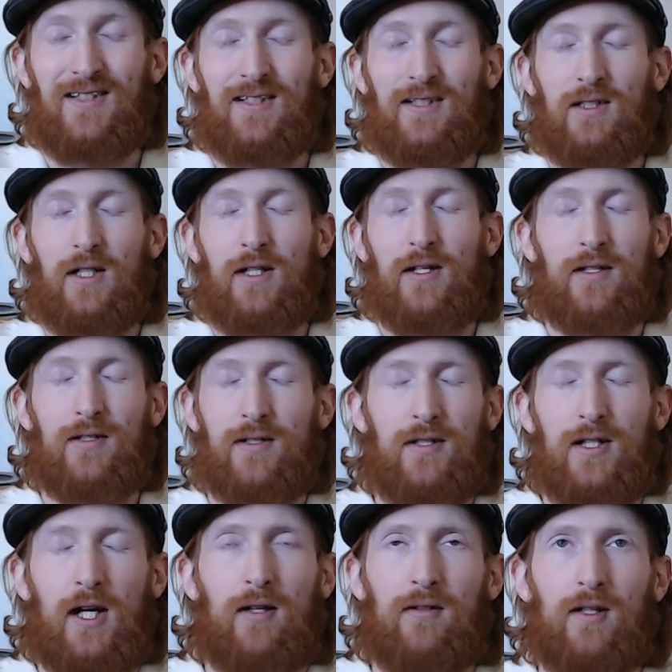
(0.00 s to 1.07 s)
And
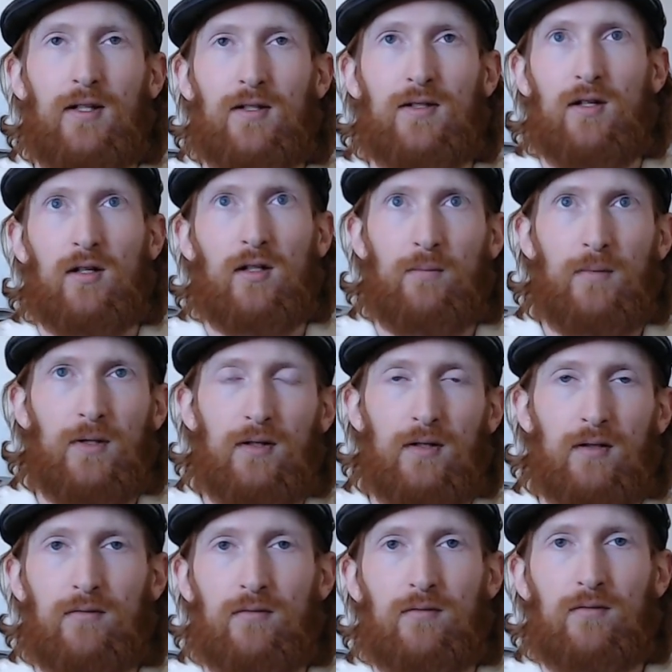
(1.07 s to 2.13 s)
yeah, that's not going to be
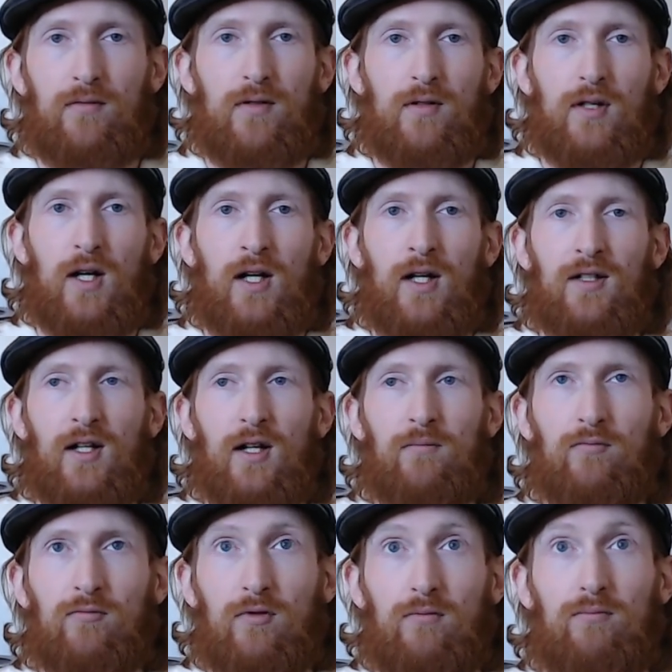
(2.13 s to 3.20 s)

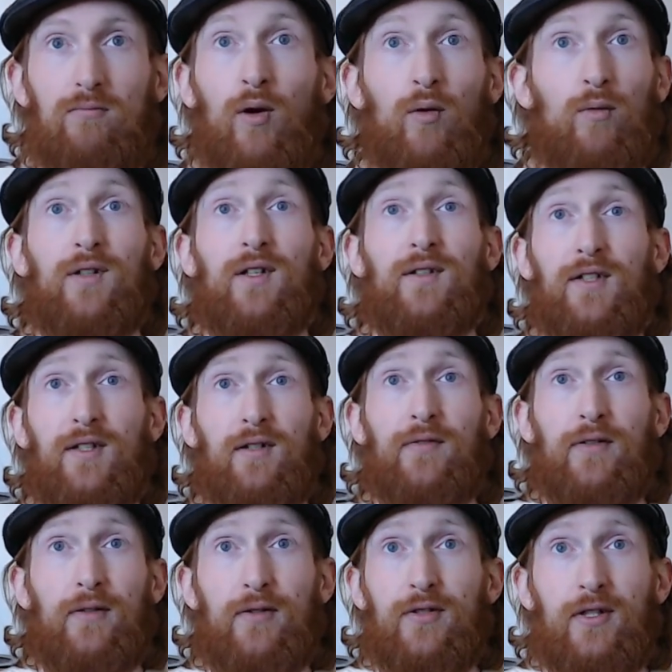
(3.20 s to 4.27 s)
anytime remotely in the near
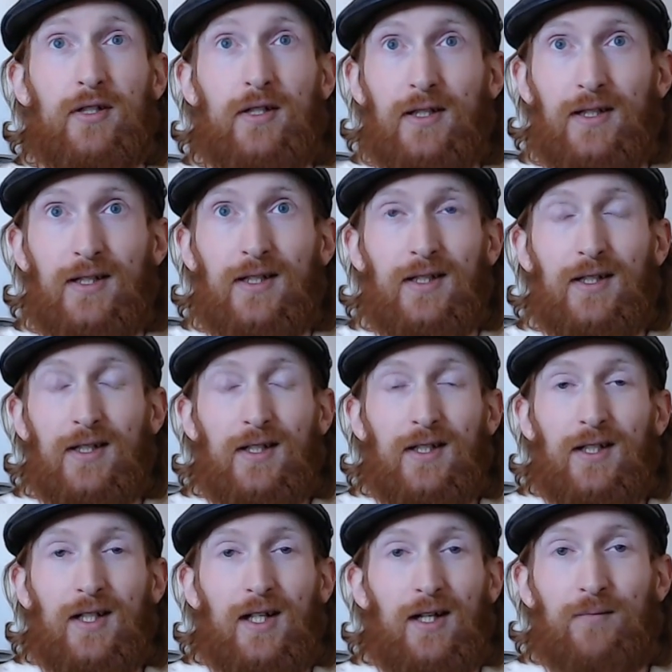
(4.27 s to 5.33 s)
future.
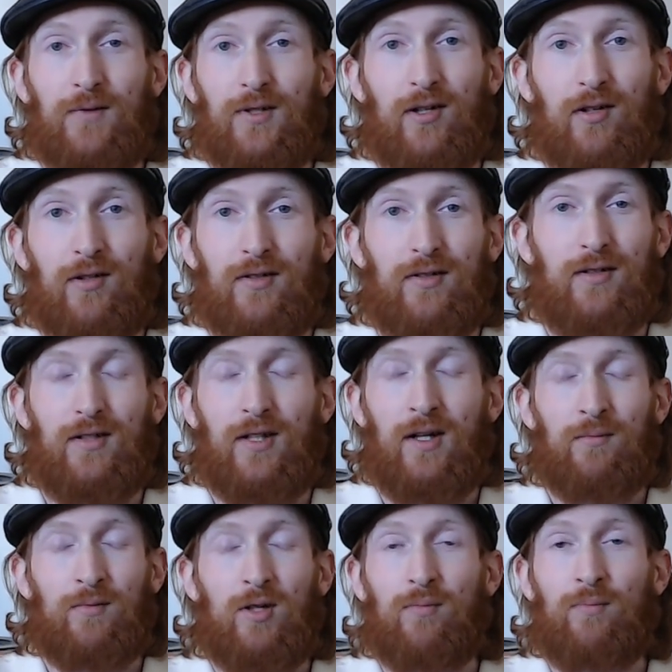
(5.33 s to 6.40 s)
I'm not
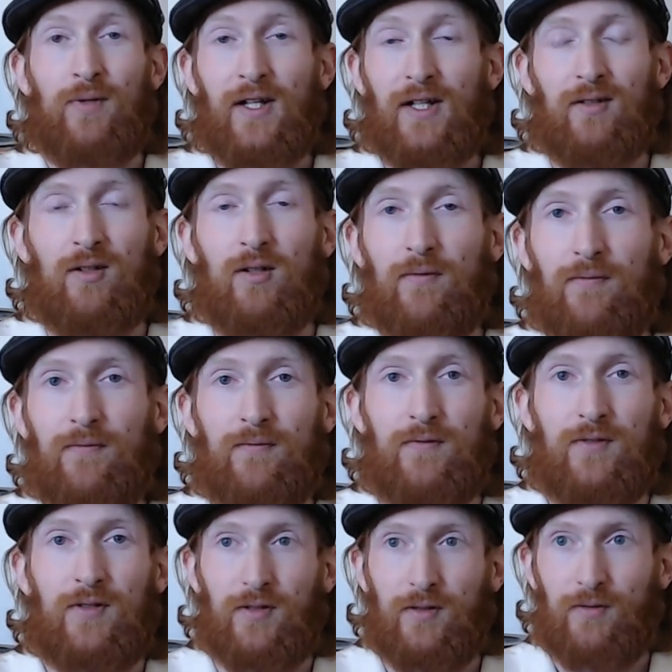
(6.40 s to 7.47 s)
big enough
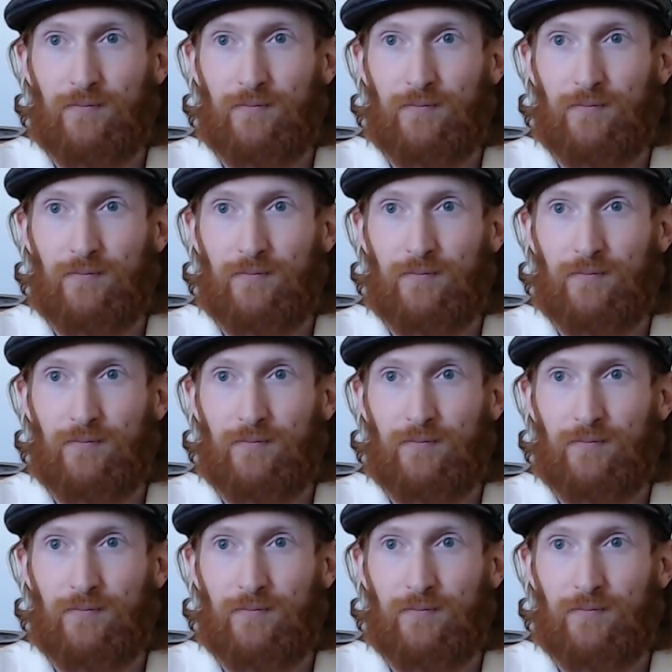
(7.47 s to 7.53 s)
to